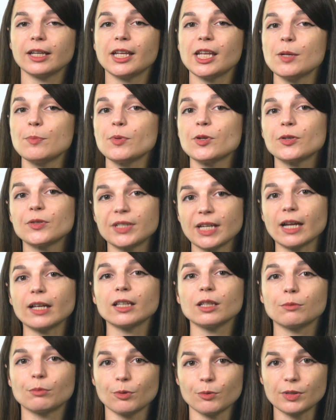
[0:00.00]
keep your
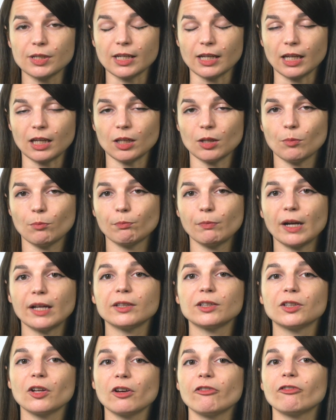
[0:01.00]
daily routine,
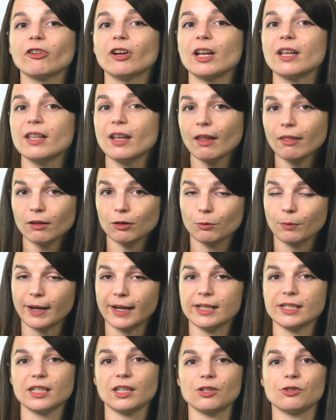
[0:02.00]
but look for another
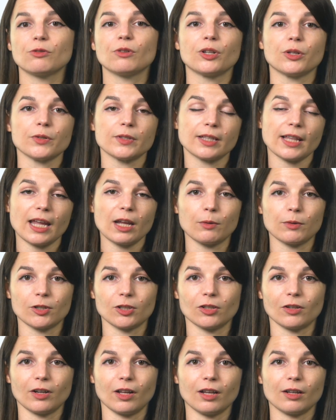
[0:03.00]
way to introduce
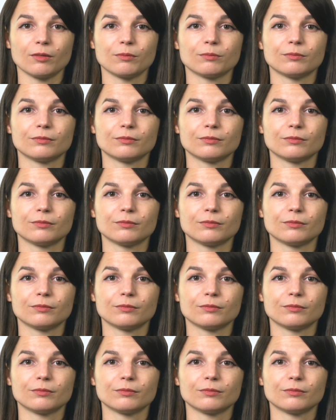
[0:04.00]
language learning.